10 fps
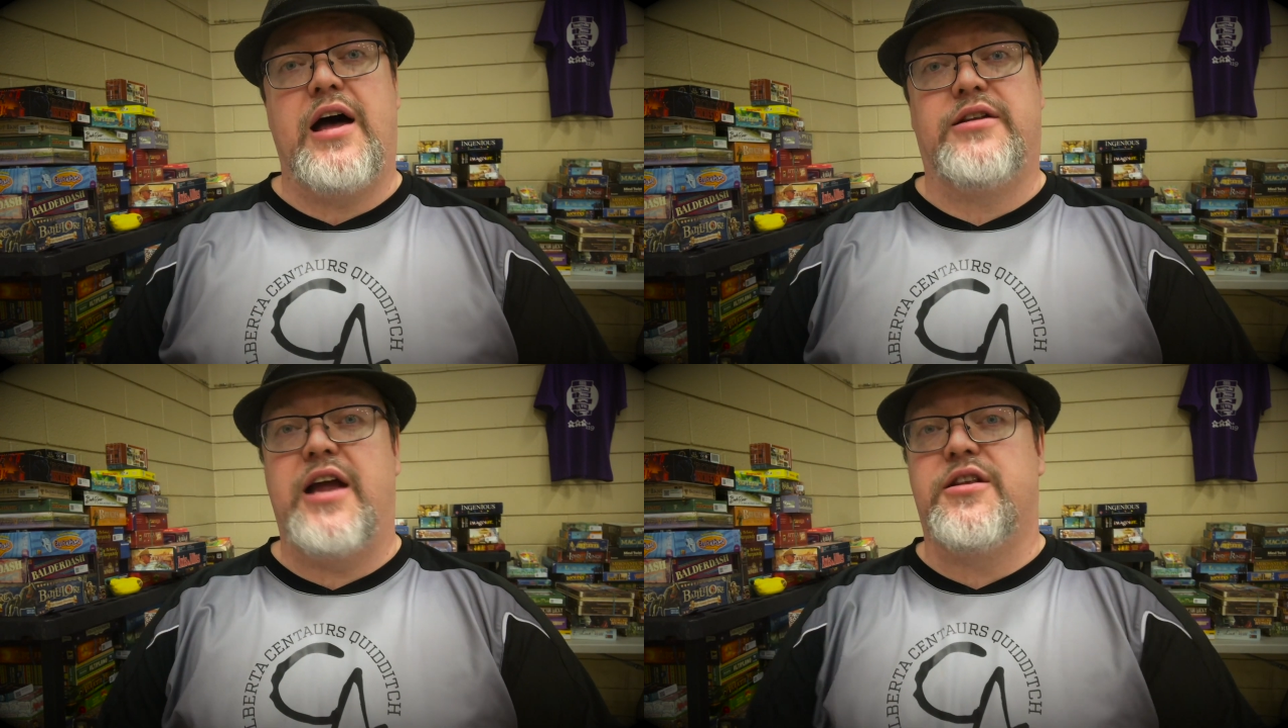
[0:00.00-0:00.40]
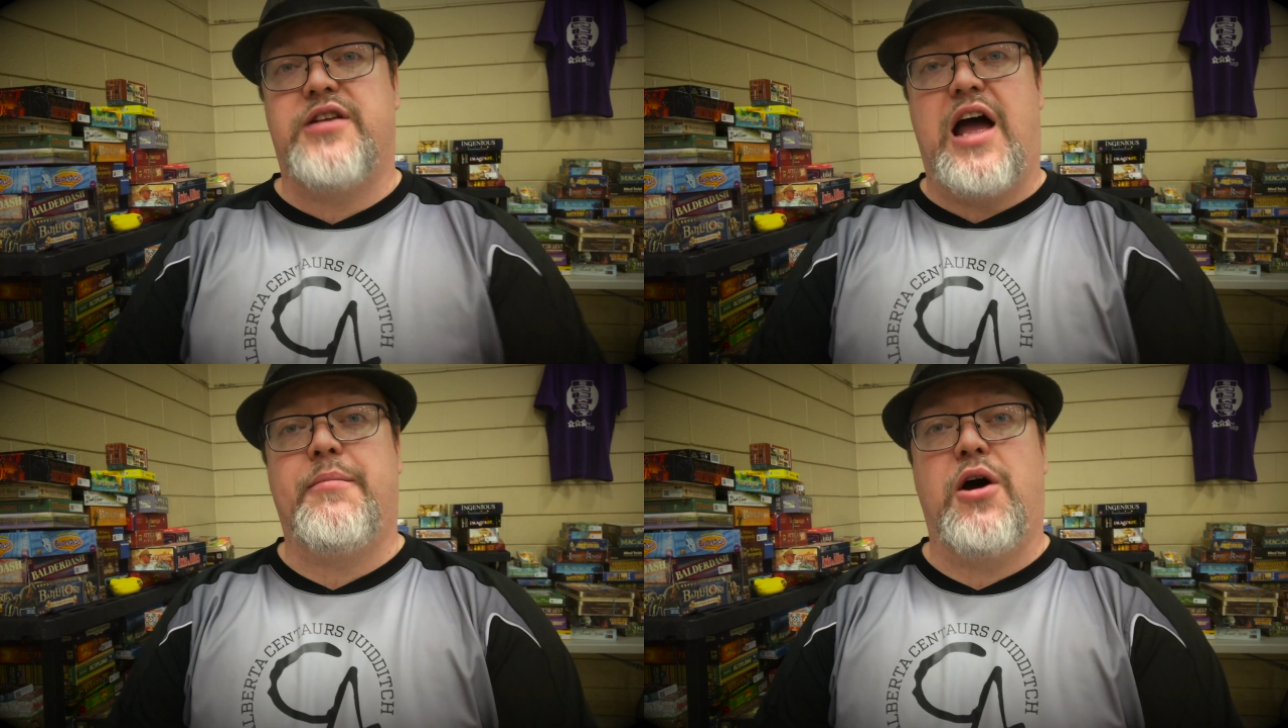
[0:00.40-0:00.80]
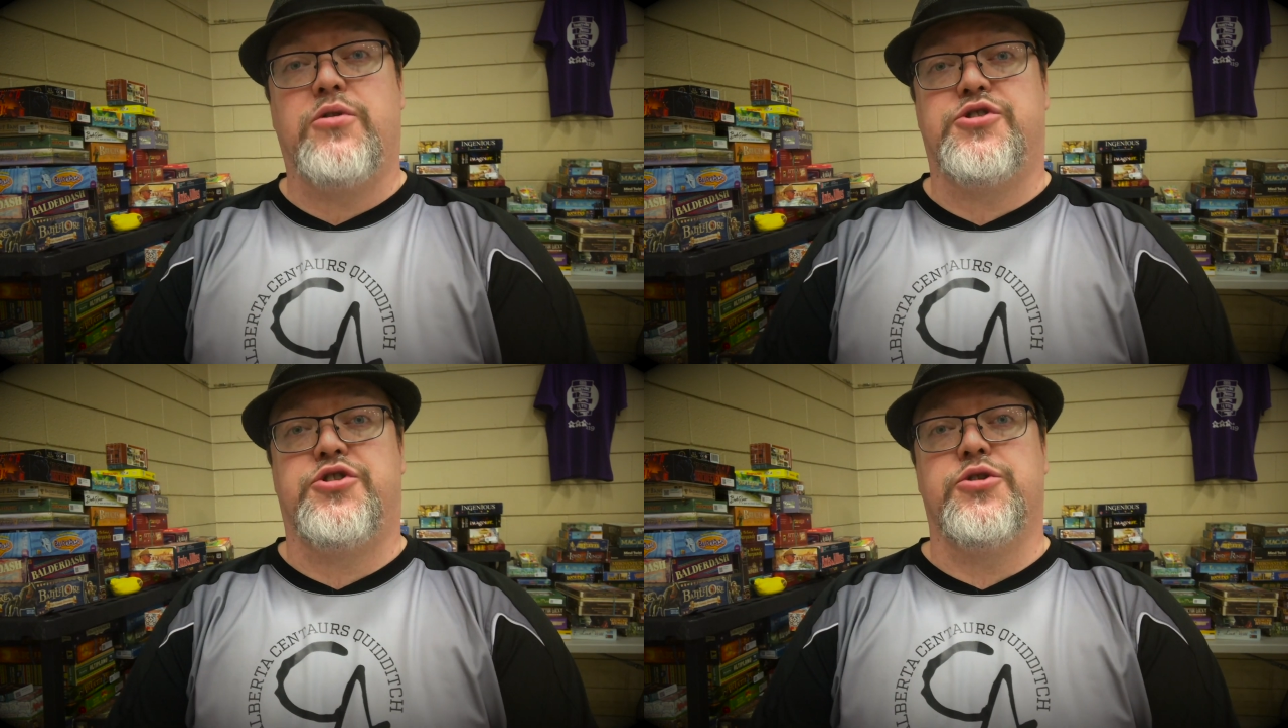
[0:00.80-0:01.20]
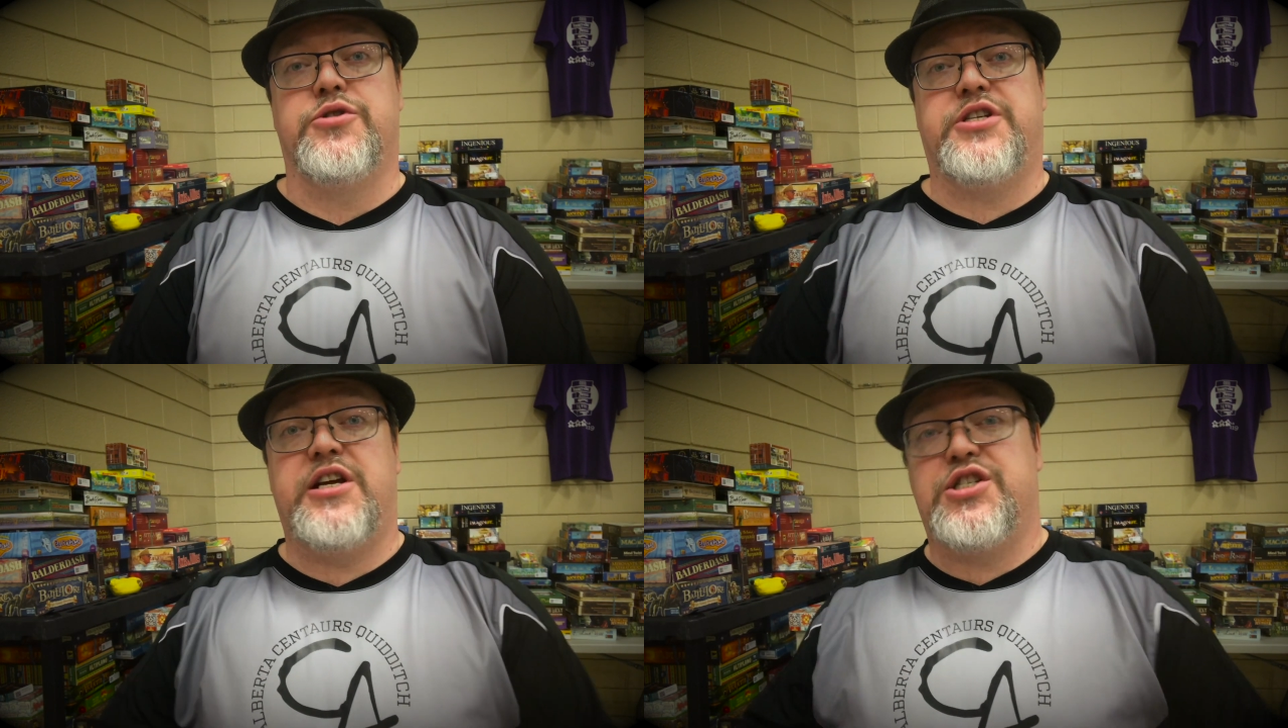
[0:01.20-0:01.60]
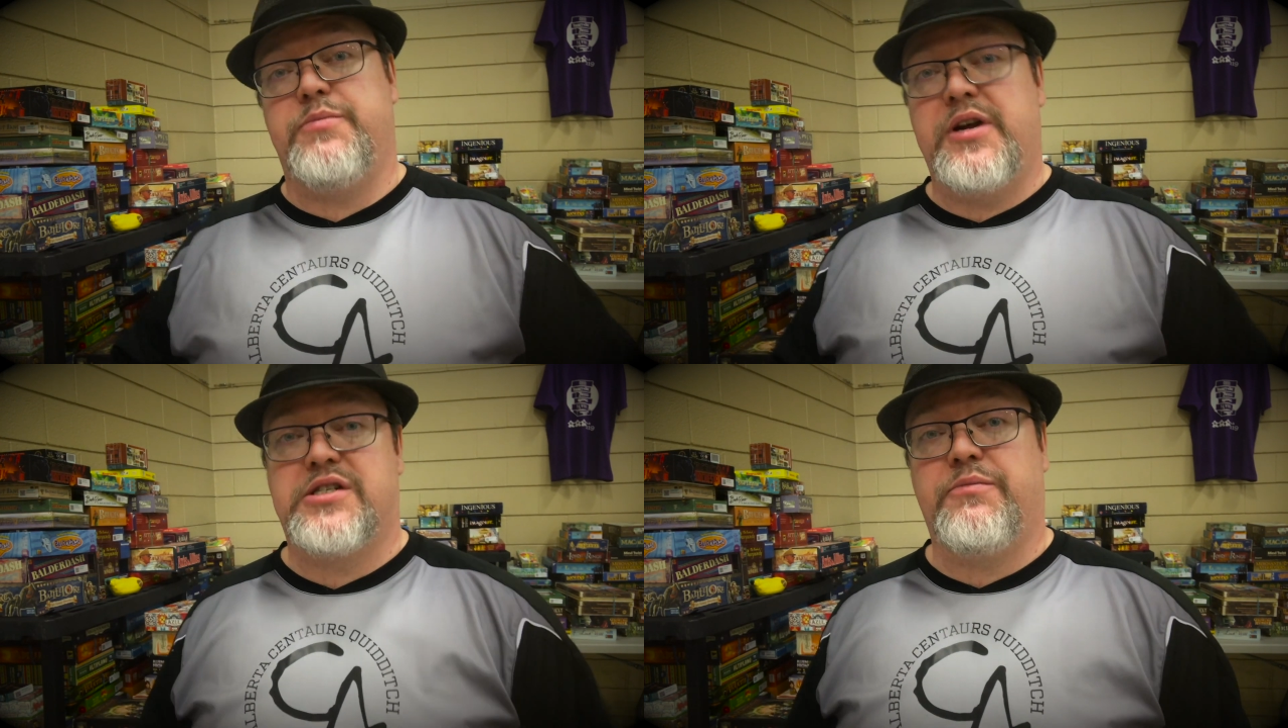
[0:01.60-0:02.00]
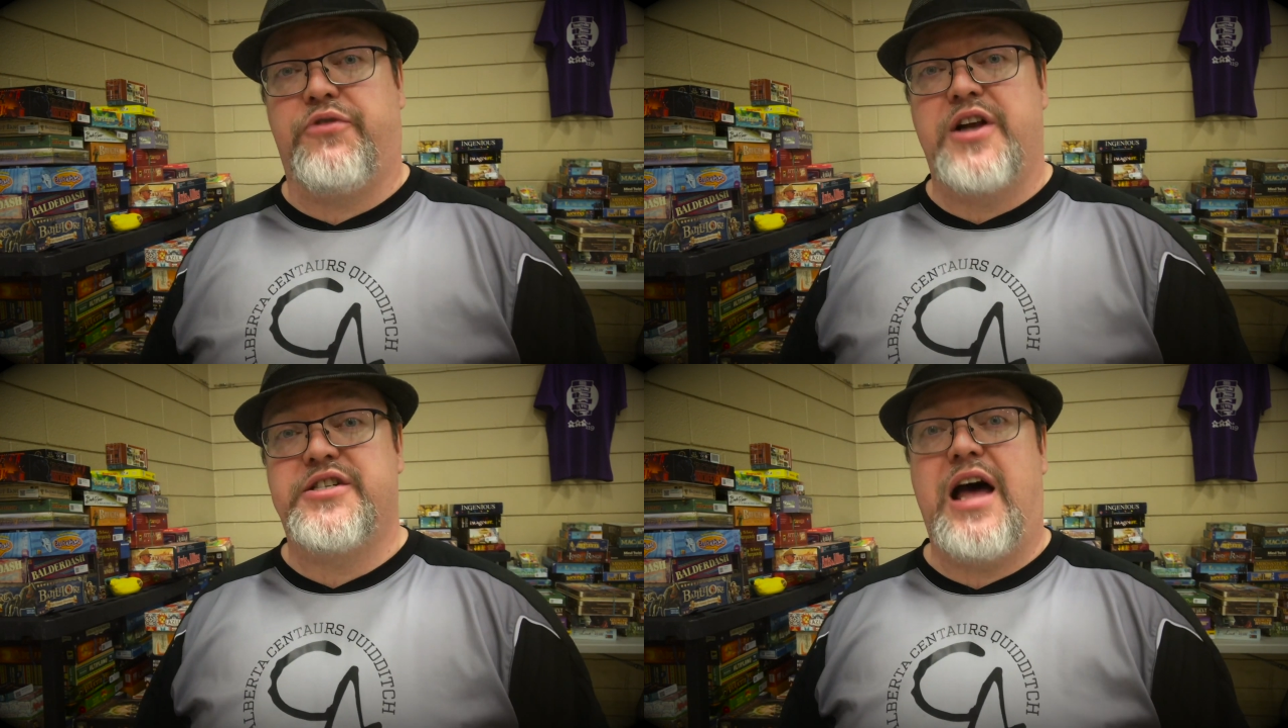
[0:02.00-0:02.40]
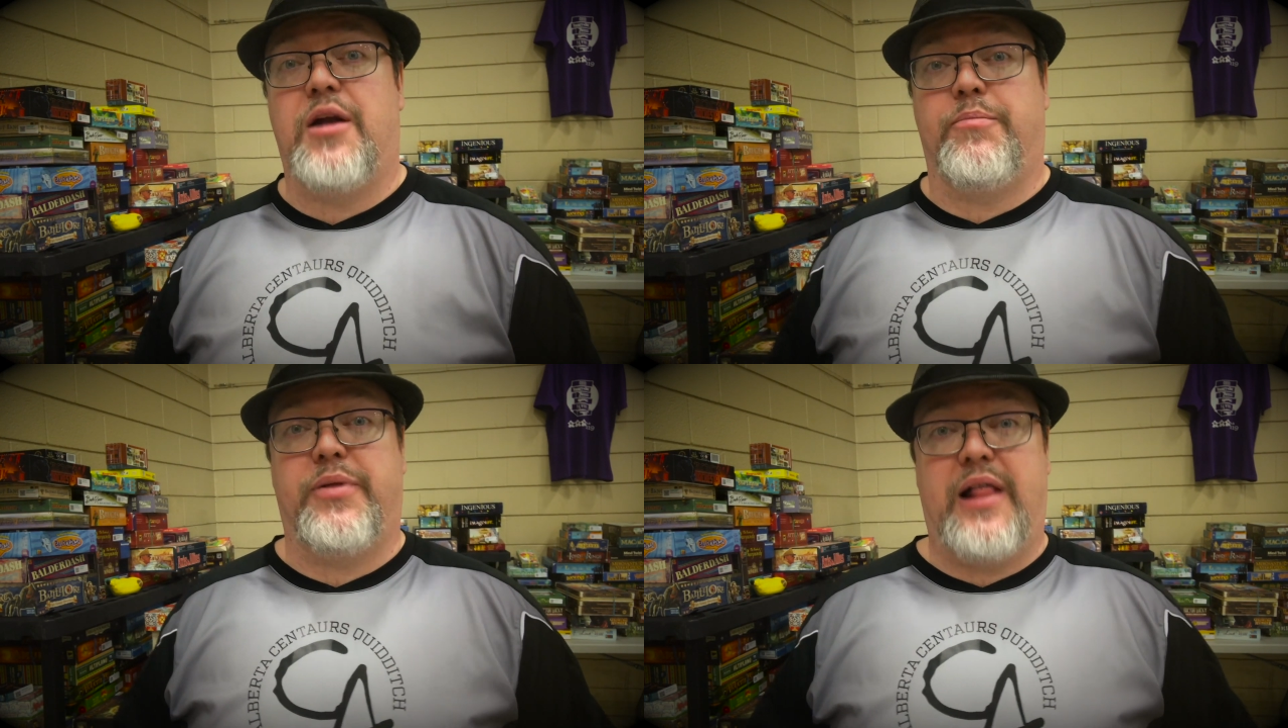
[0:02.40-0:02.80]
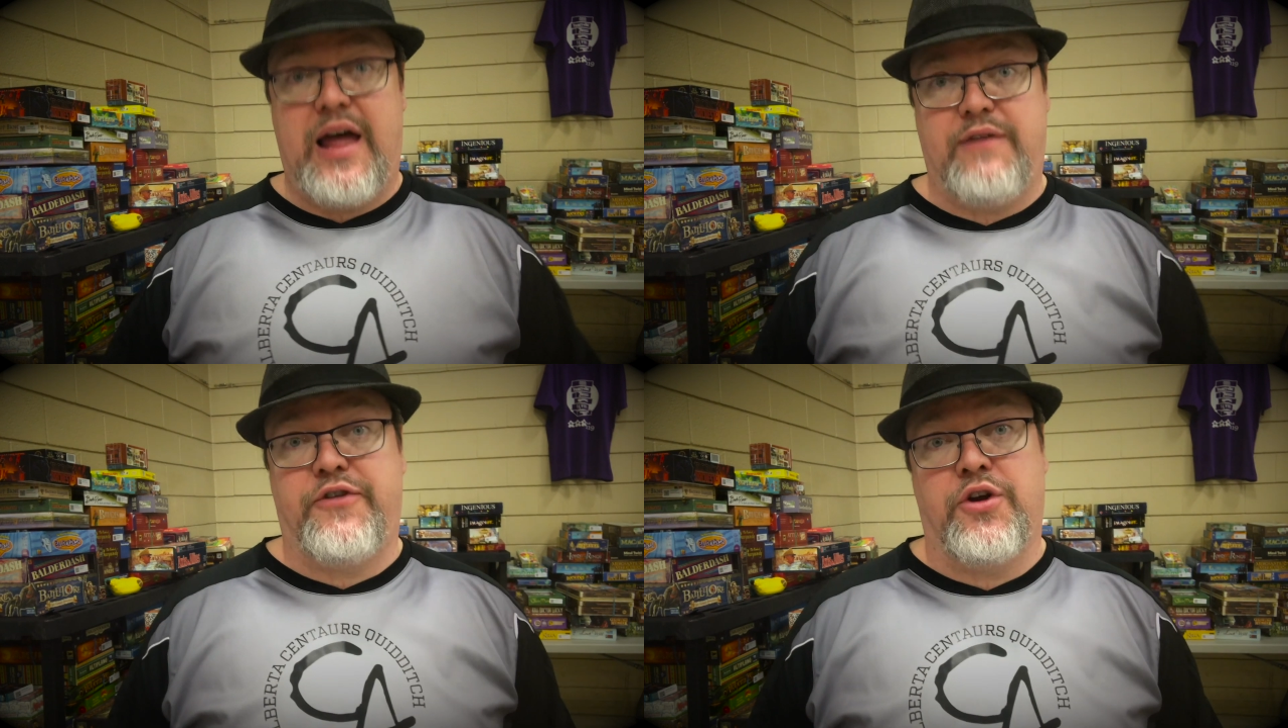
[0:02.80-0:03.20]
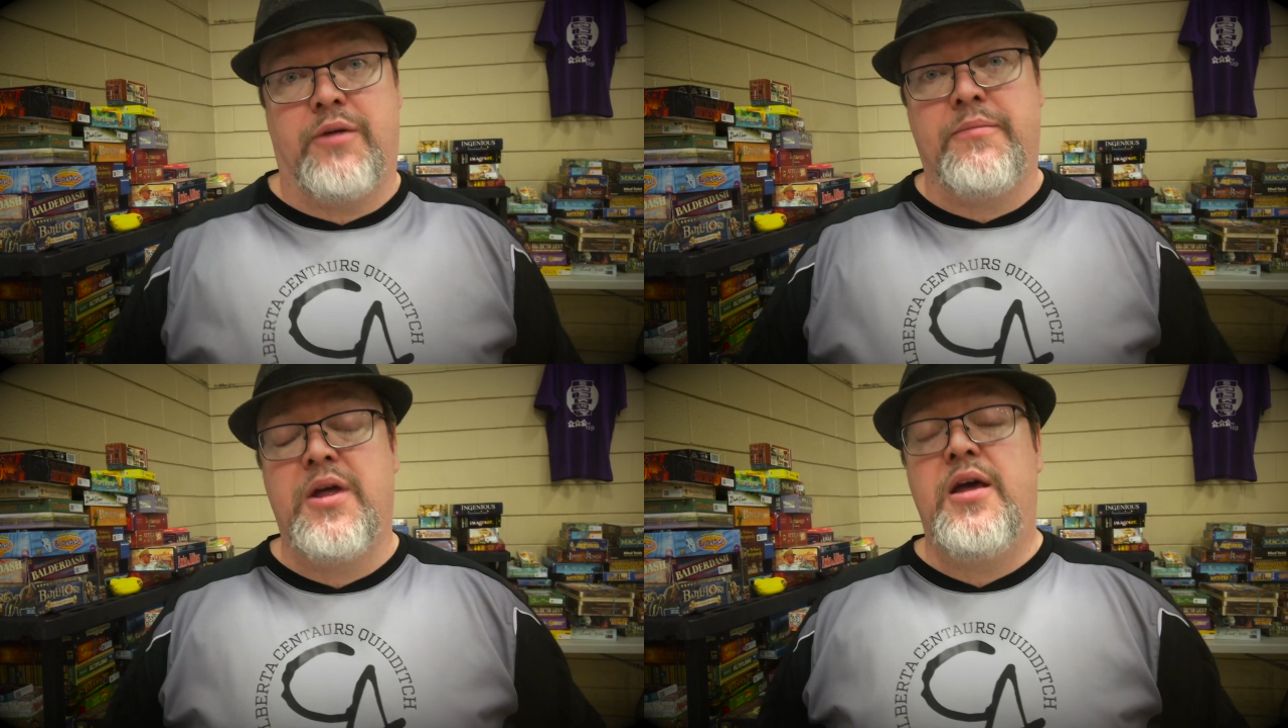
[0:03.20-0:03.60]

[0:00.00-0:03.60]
taking the time out to teach me and some friends how to play Feudum.